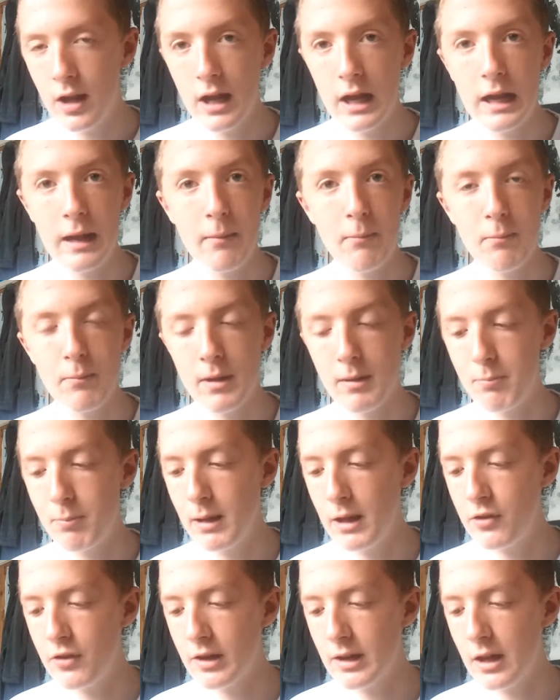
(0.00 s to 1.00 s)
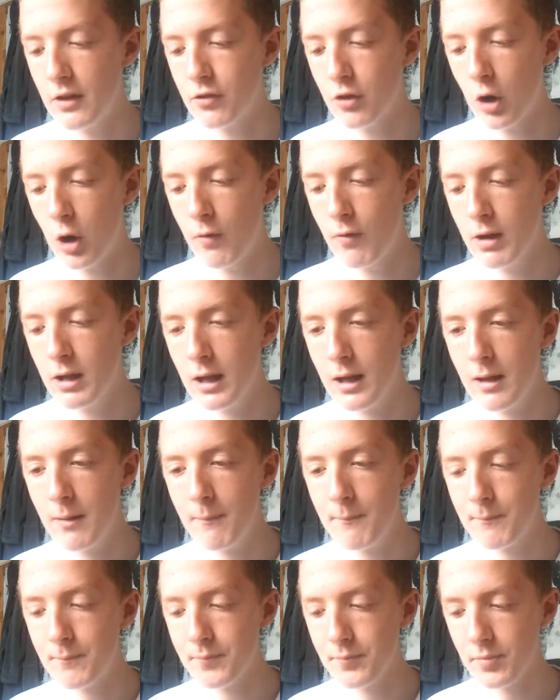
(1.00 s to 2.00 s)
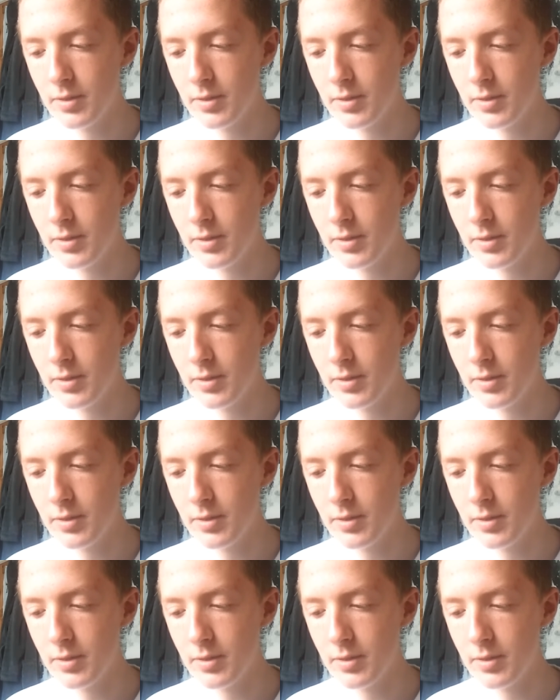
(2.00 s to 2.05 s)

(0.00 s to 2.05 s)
Basically it's a horror game